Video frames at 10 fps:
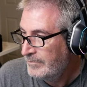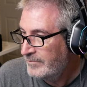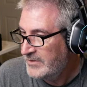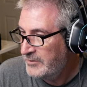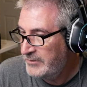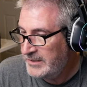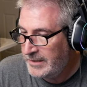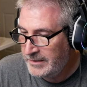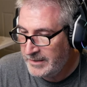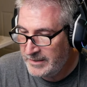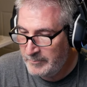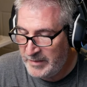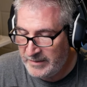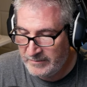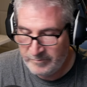So we talked kind of
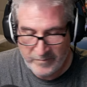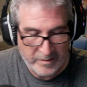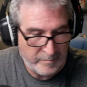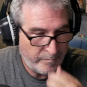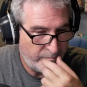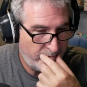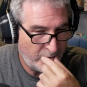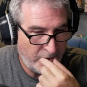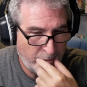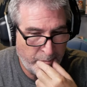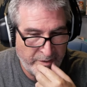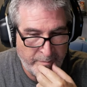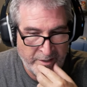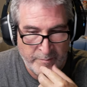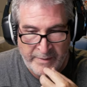about a little bit
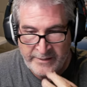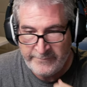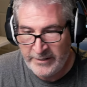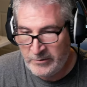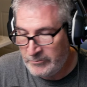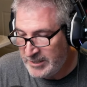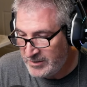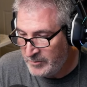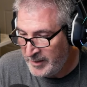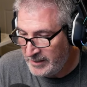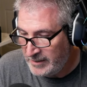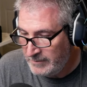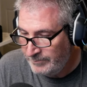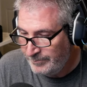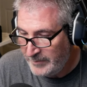about the main event of WrestleMania.
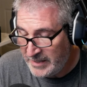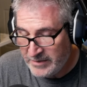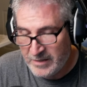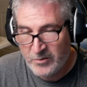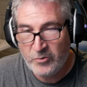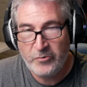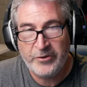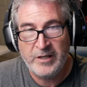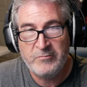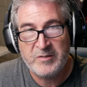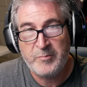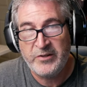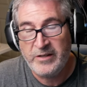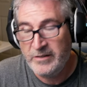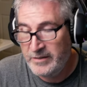I thought the whole thing was pretty
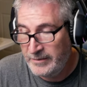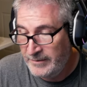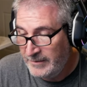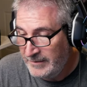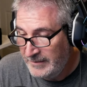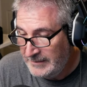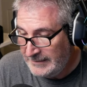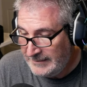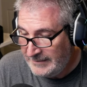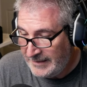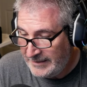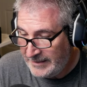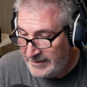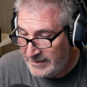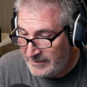good. I
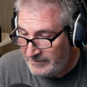liked it.